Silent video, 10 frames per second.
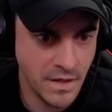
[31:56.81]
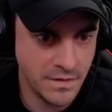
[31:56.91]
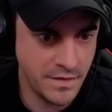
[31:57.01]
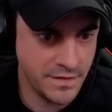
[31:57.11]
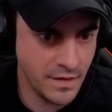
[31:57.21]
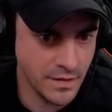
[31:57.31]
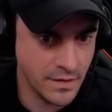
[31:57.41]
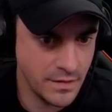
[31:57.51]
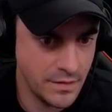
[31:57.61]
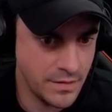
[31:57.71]
Get the Dunk
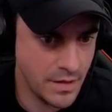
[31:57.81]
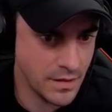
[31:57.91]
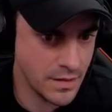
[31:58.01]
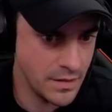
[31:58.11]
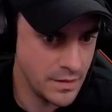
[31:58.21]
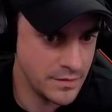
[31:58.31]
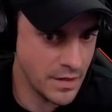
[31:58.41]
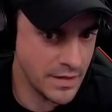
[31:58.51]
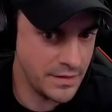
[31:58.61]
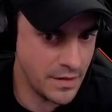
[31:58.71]
Dunk.
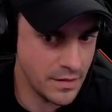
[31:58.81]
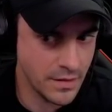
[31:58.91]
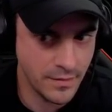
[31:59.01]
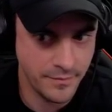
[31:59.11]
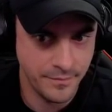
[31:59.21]
Dunky Dunk.